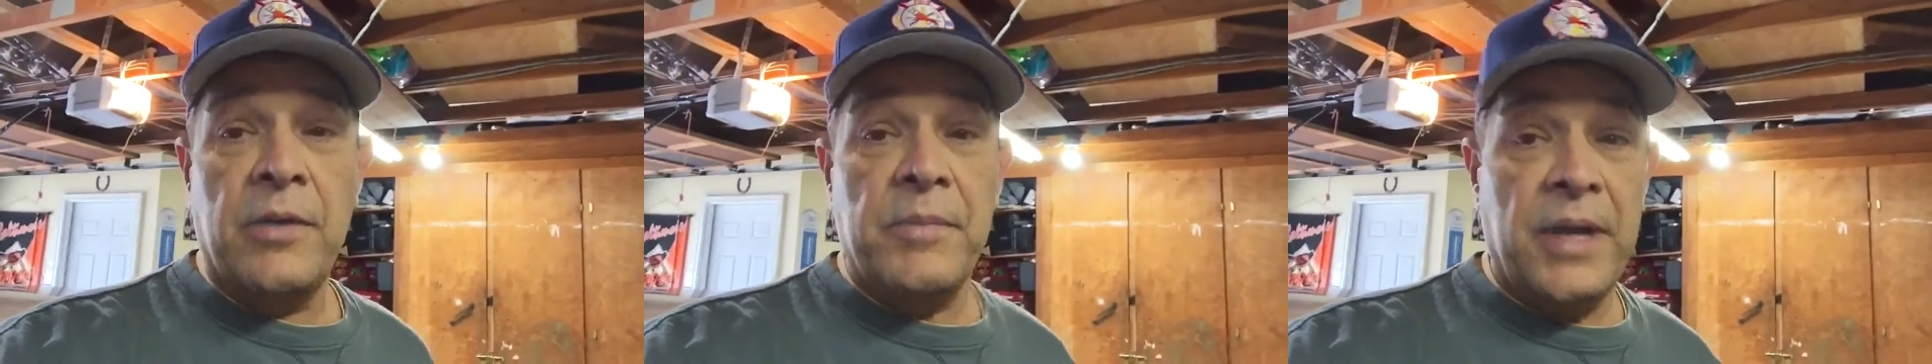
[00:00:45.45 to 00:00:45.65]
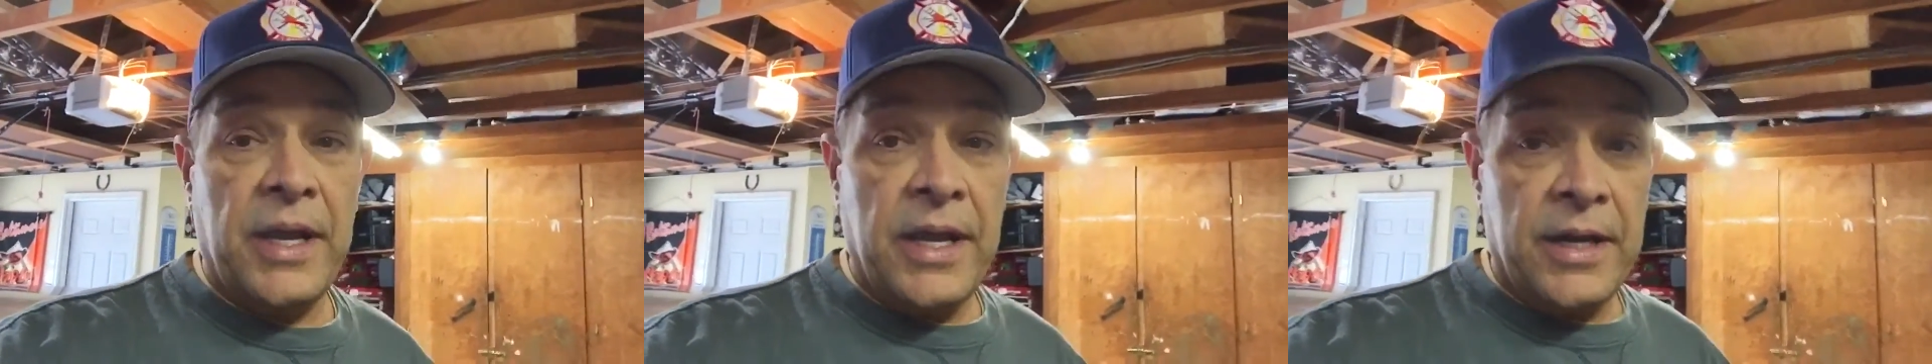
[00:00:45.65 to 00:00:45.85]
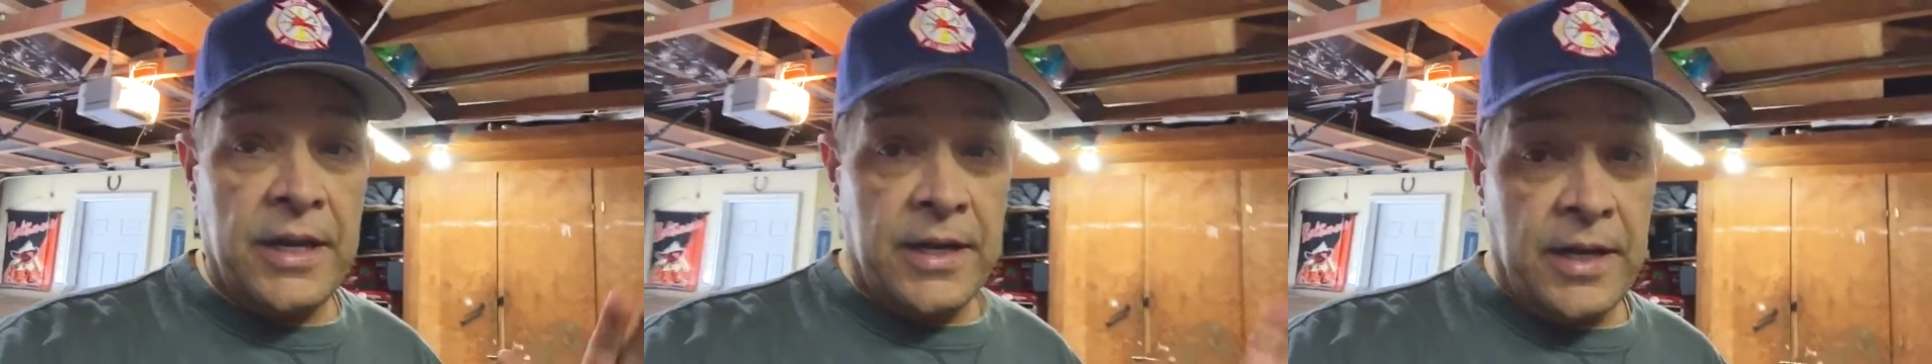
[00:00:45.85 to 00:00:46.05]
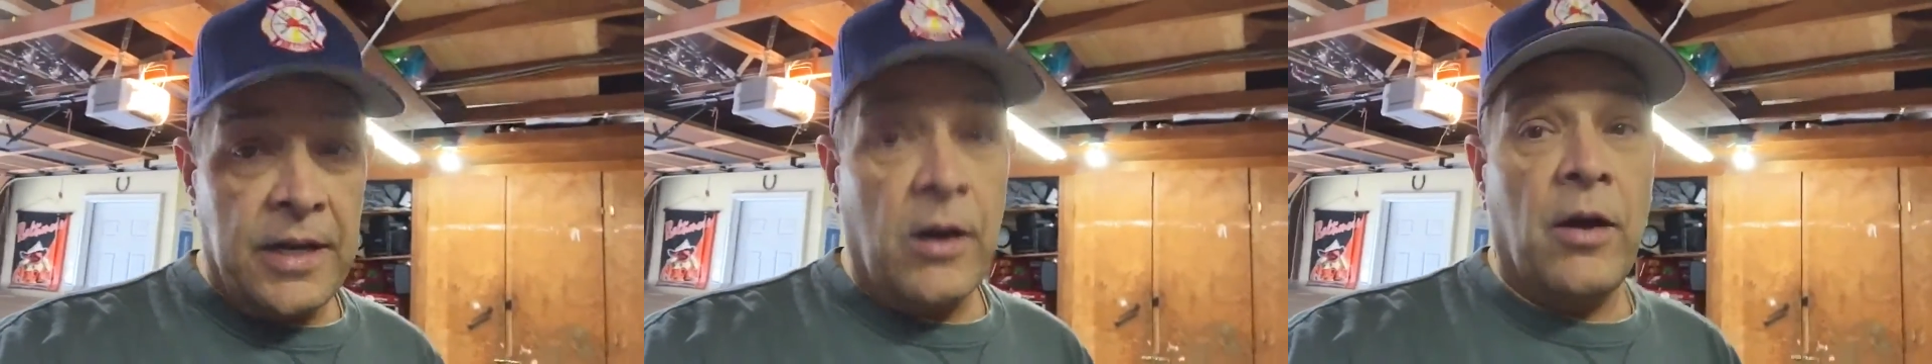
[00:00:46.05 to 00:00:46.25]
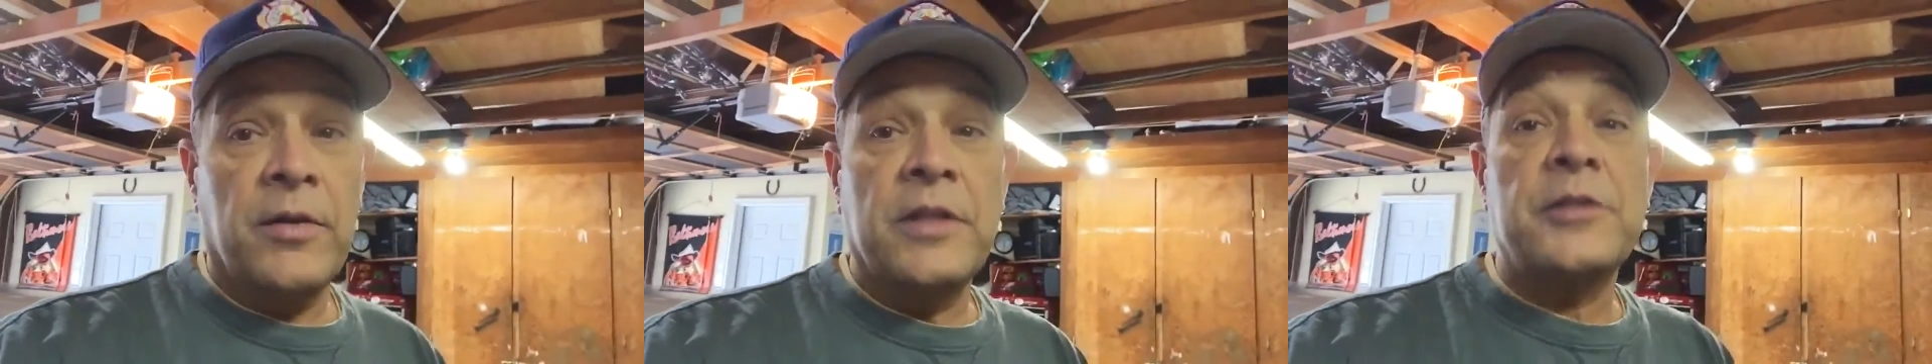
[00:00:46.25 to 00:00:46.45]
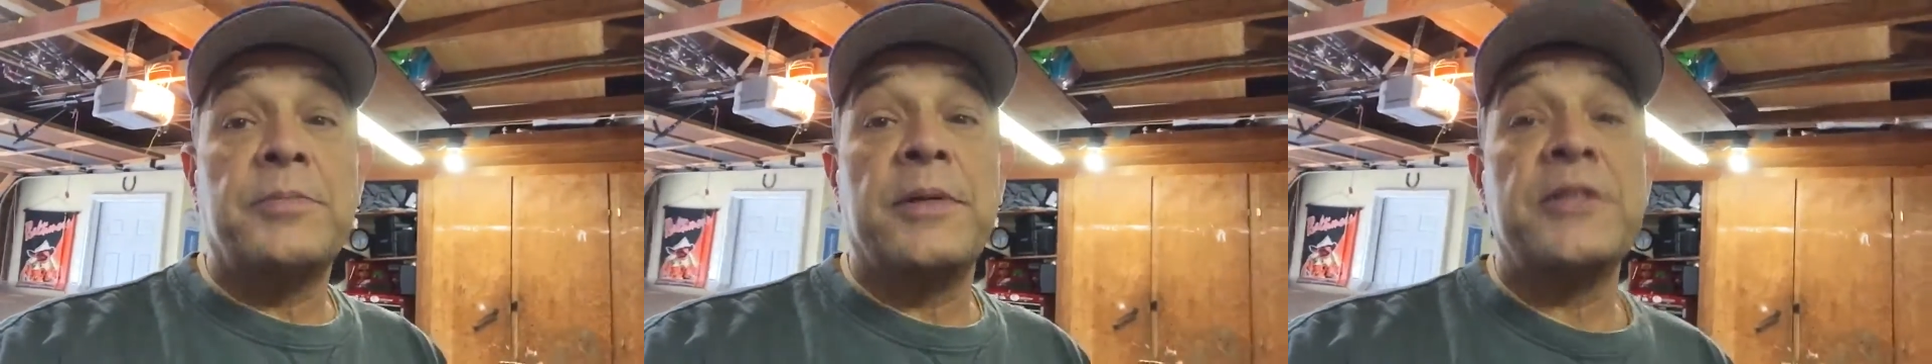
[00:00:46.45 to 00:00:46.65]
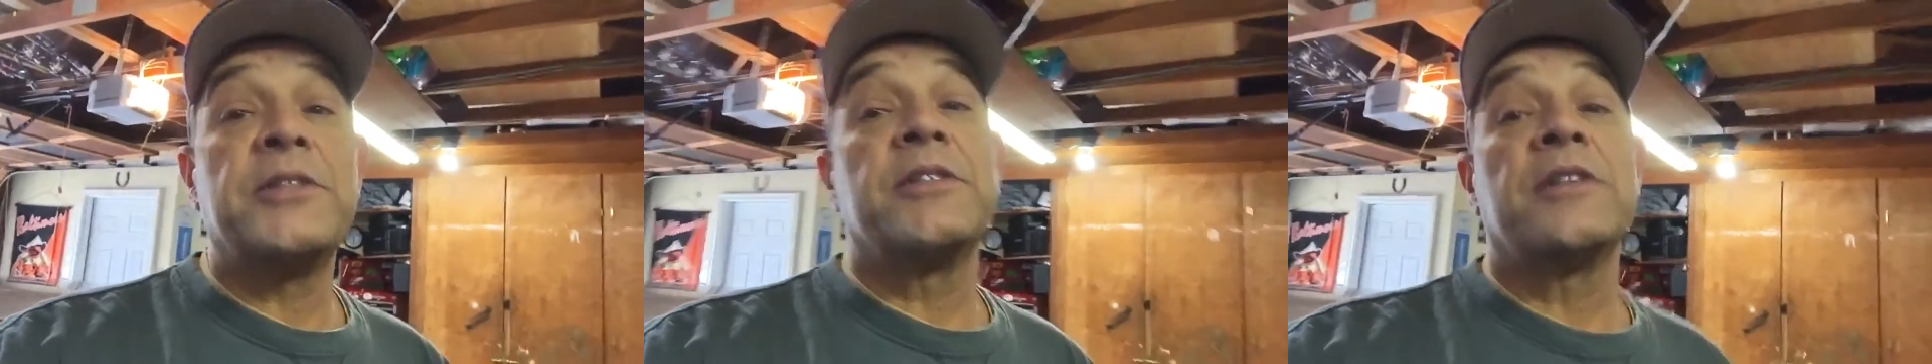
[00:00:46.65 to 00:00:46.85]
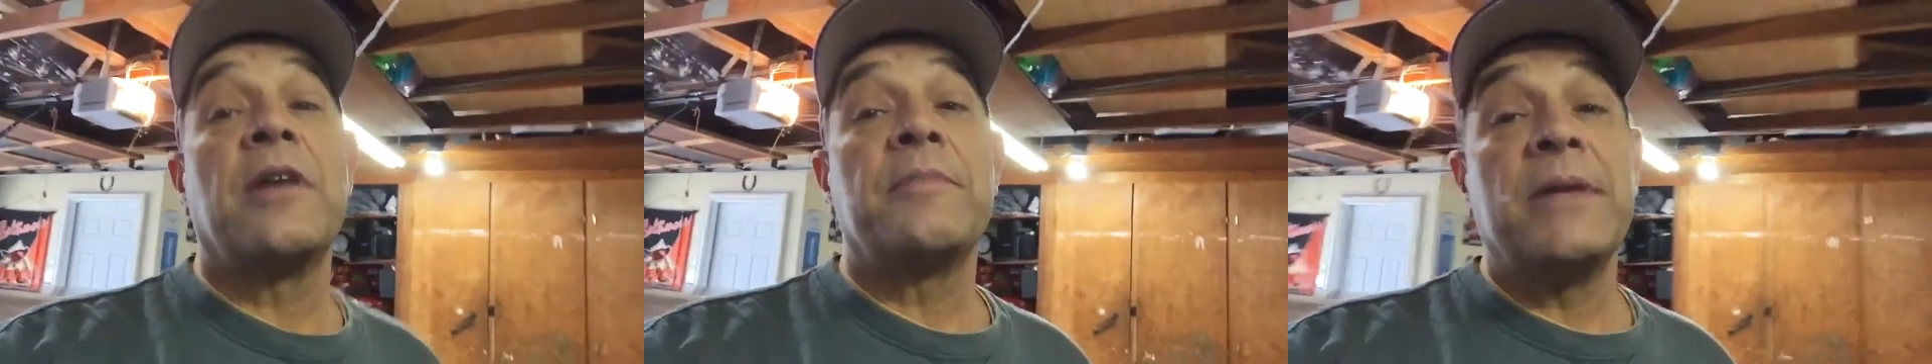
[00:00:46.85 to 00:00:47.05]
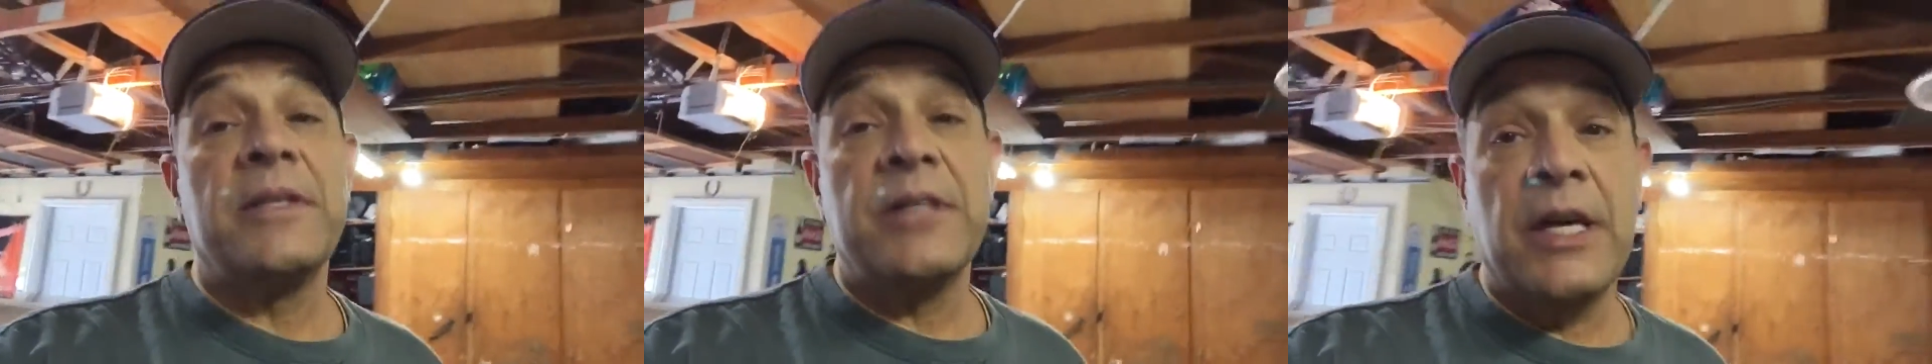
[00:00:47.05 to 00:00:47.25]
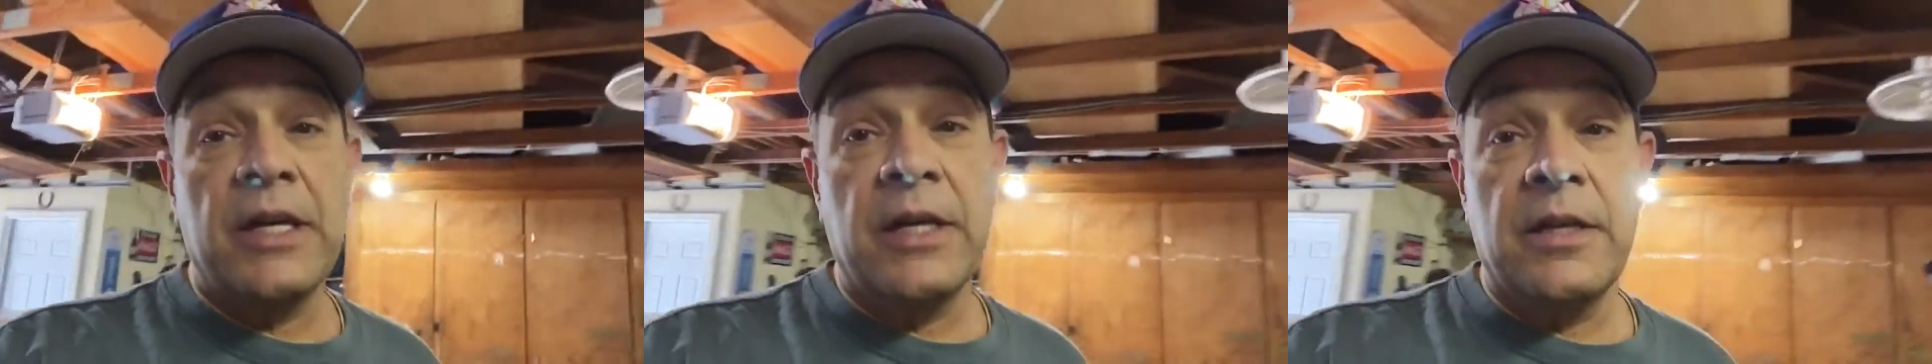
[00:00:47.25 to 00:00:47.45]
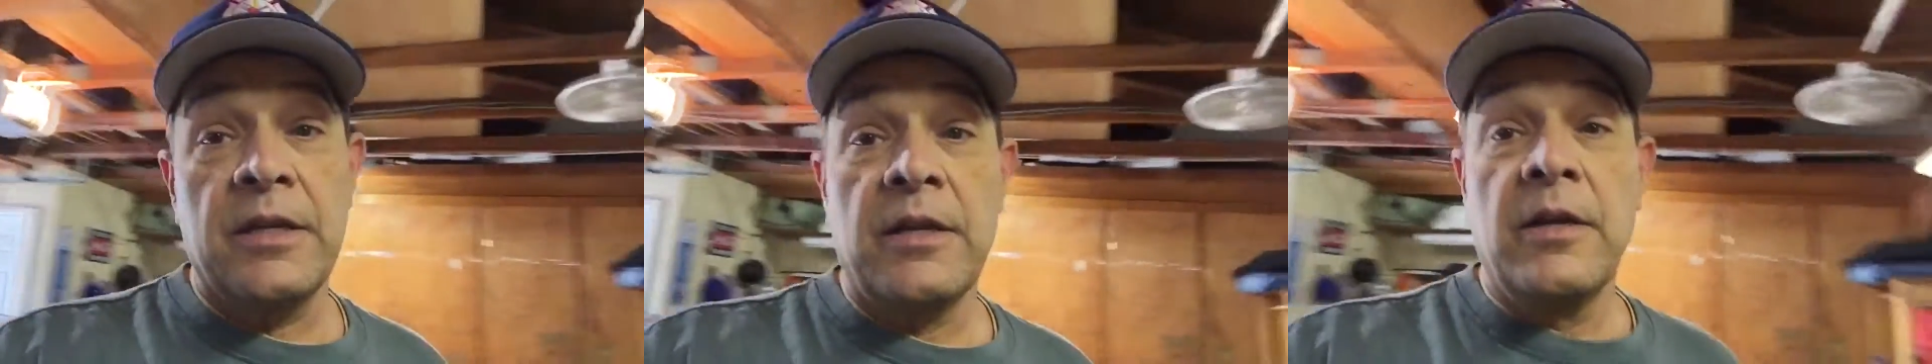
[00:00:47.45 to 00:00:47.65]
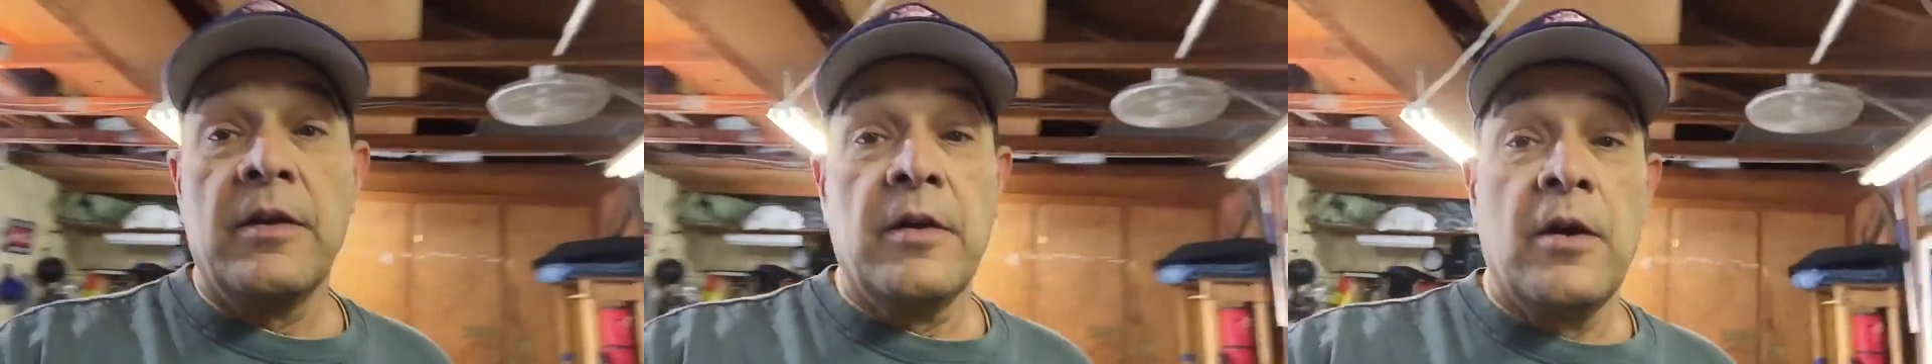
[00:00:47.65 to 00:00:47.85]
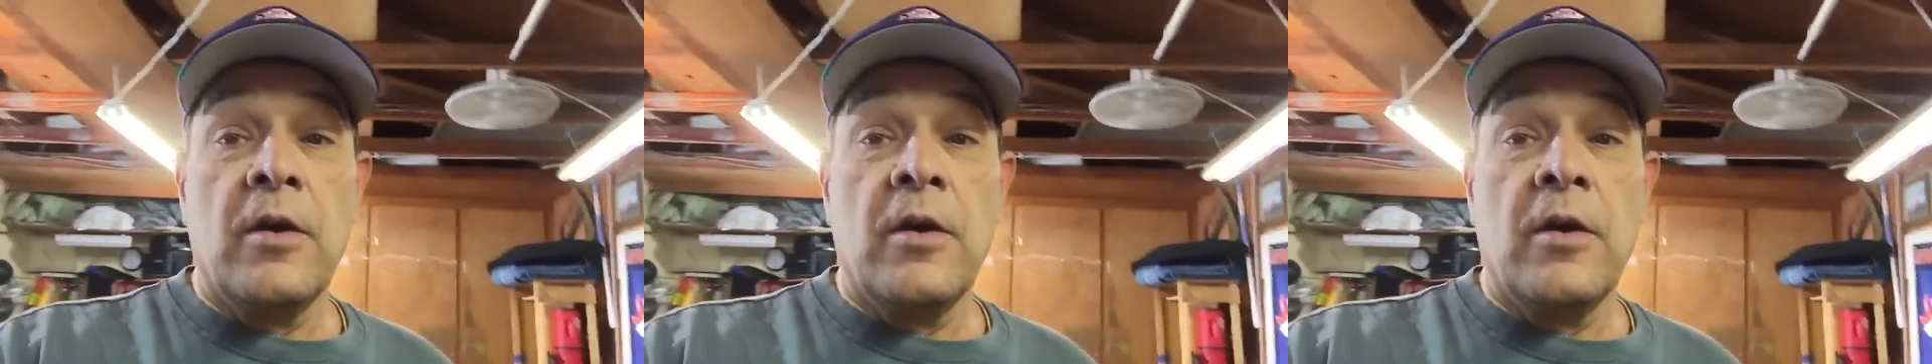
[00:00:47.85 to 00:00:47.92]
I'm going to edit in all these pictures I've been taking